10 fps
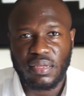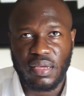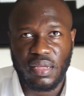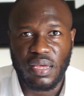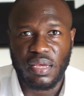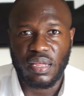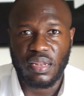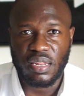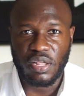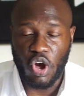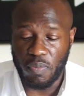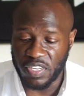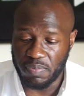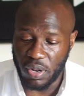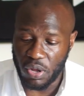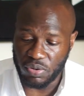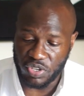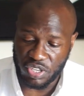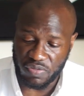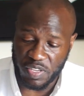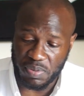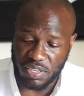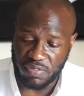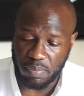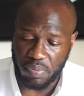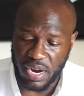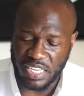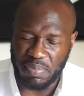in the comments below just of the specific price,